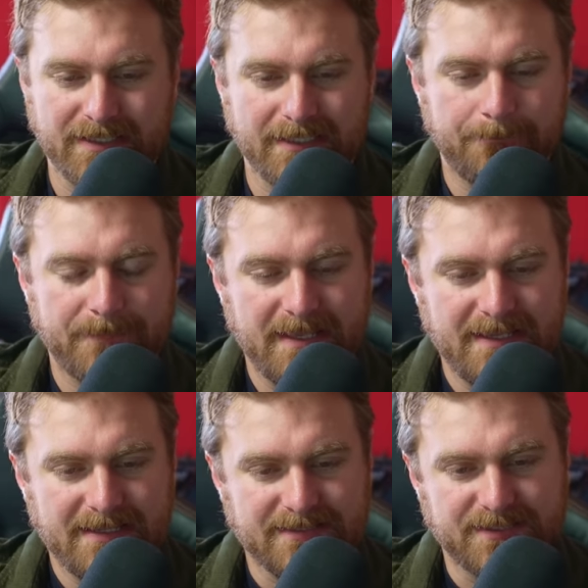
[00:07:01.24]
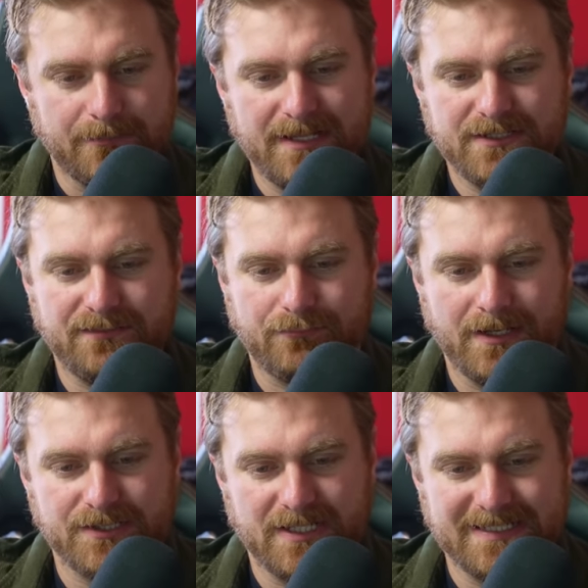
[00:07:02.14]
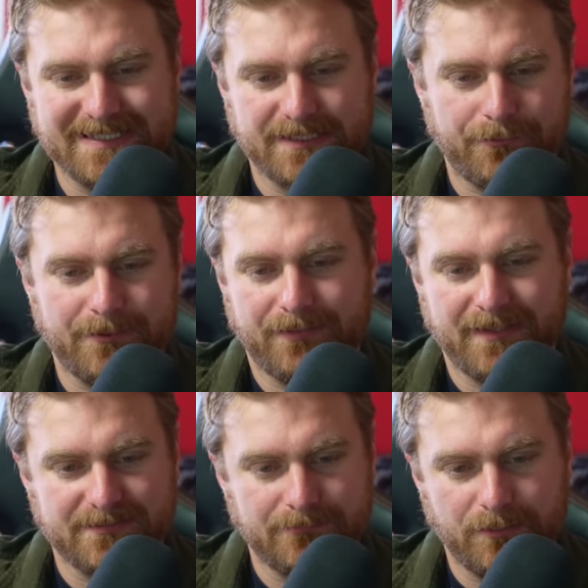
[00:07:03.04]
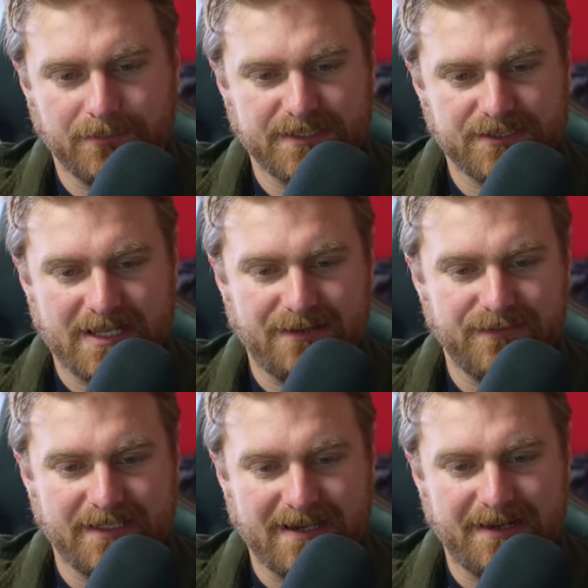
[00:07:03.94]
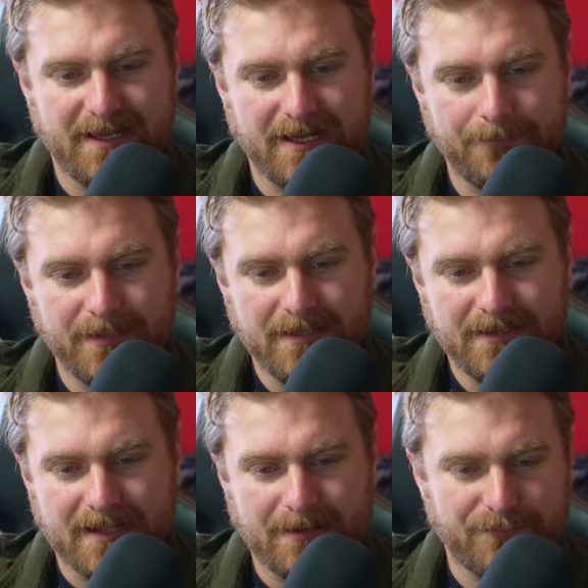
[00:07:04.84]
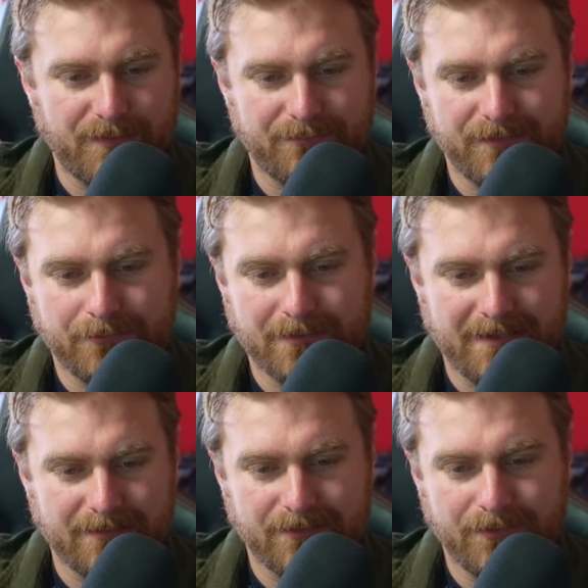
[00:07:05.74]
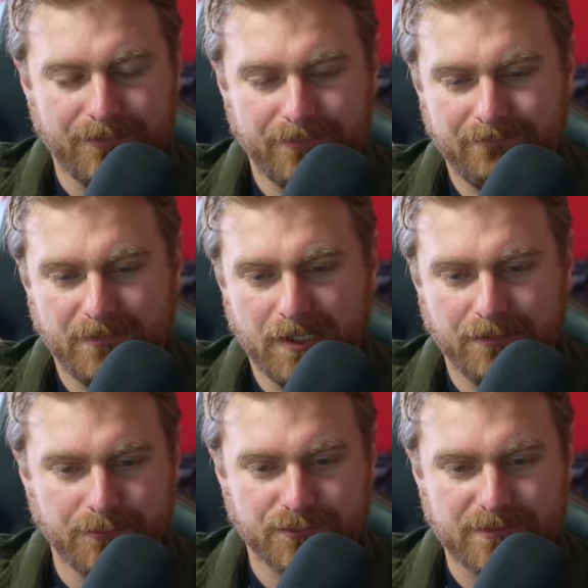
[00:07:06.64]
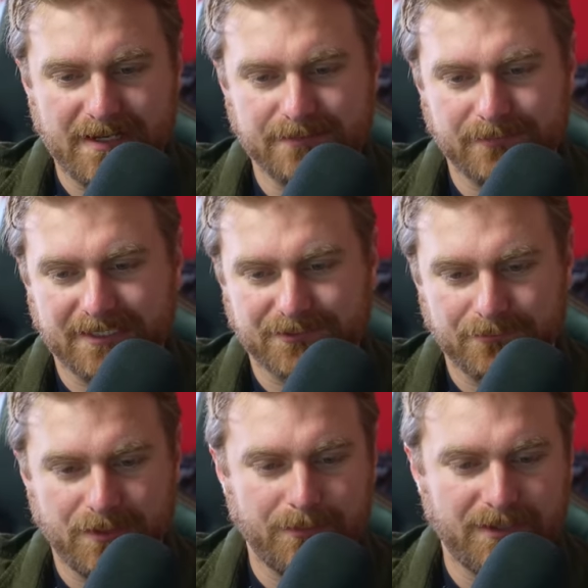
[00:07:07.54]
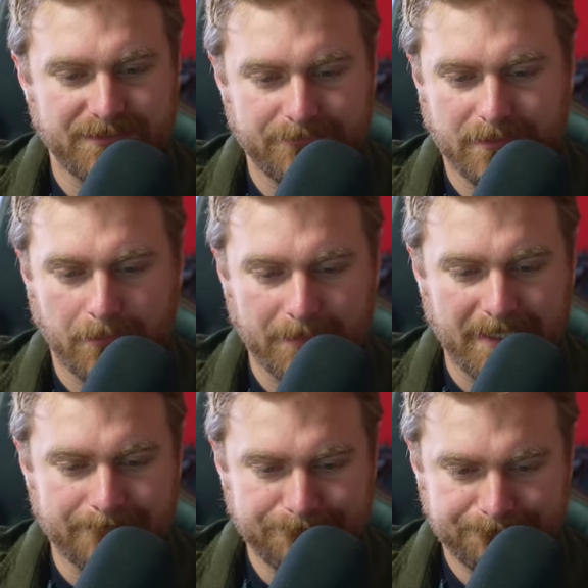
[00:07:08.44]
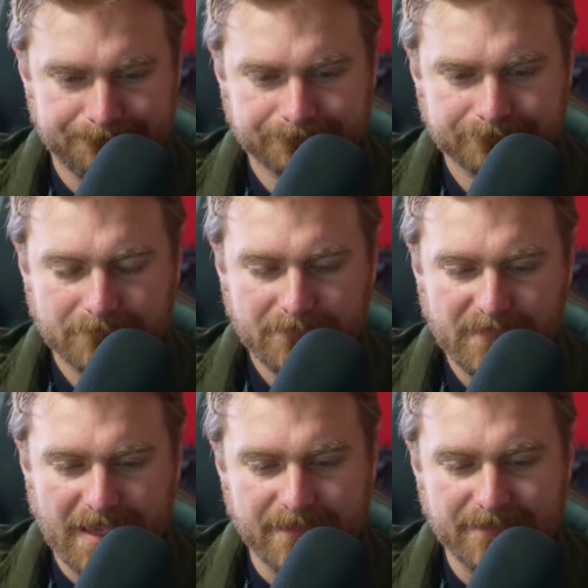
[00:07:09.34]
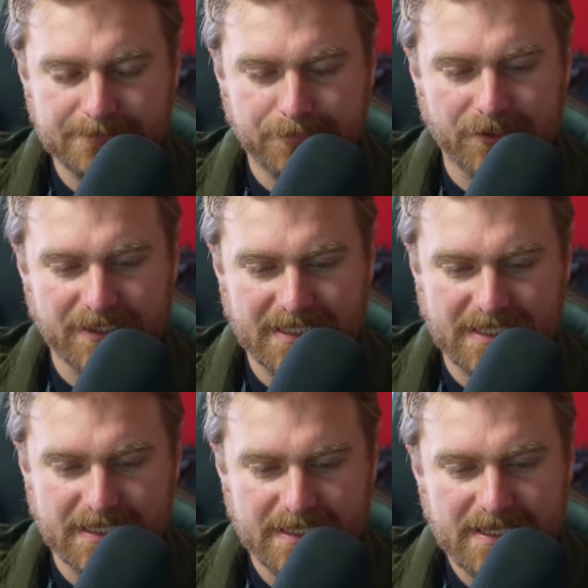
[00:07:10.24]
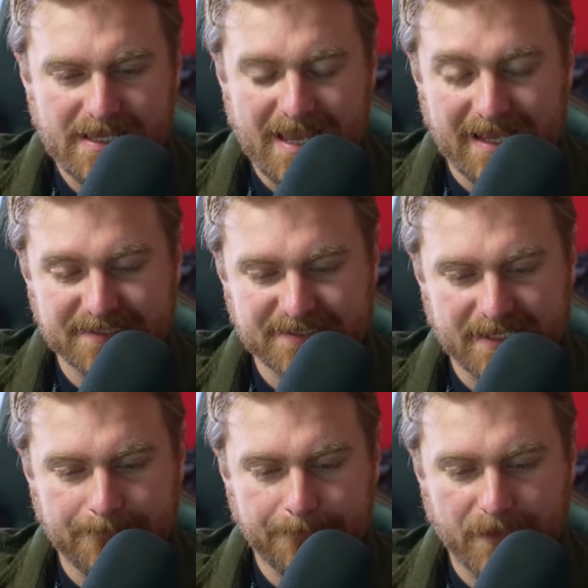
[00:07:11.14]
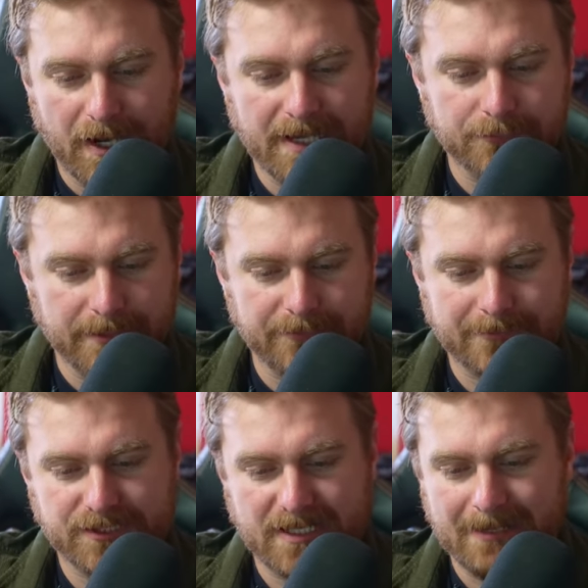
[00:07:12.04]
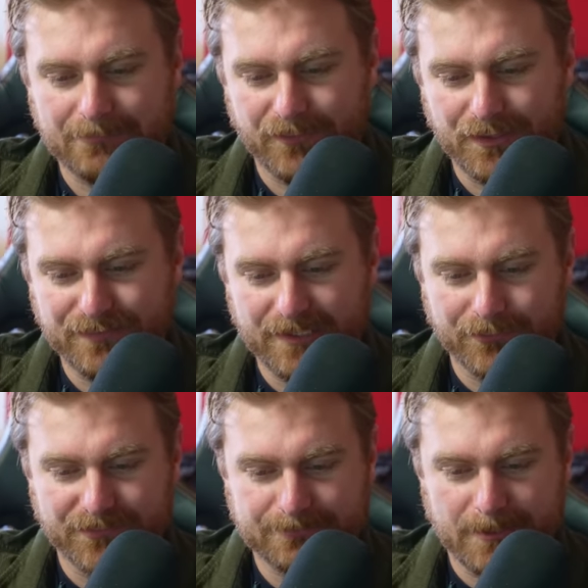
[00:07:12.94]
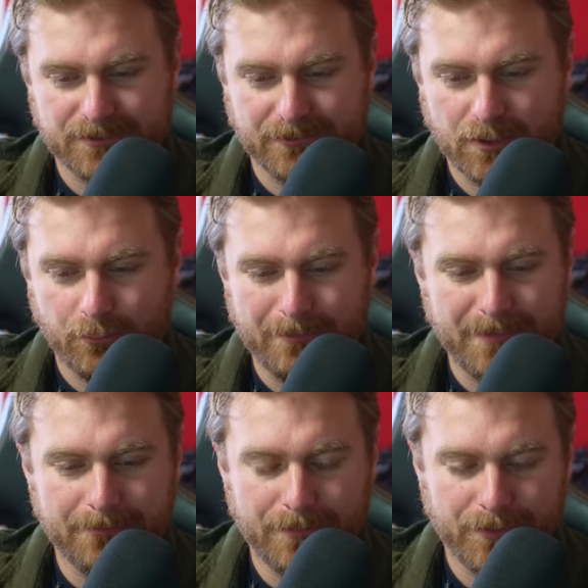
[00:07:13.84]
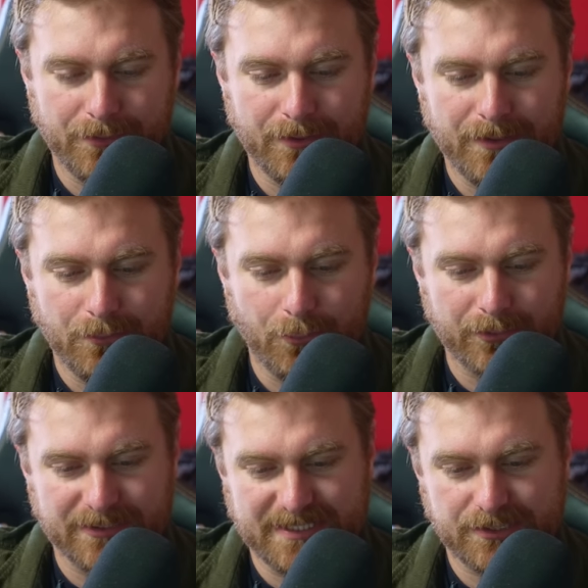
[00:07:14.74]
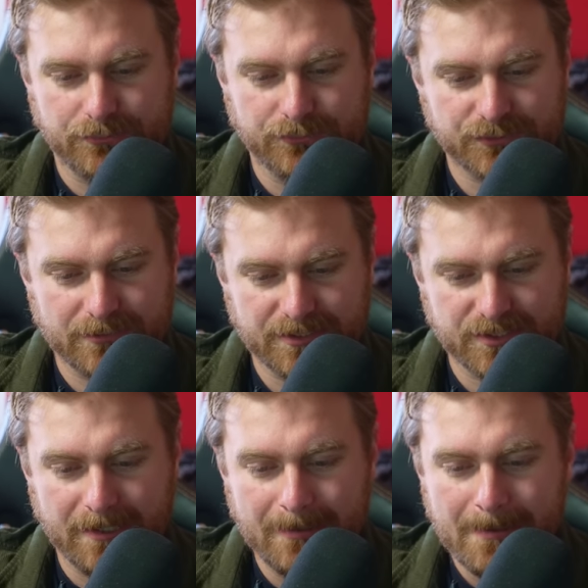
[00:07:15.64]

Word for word: here says, imagine if Russia does a 300,000 mobilization, can't feed, can't arm, can't provide them vehicle, can't clothe, uh, who will train them, last group mobilized, blah, blah, blah. And then this bloke here has said, I agree that Russia can't provide vehicles and special equipment per organizational structure,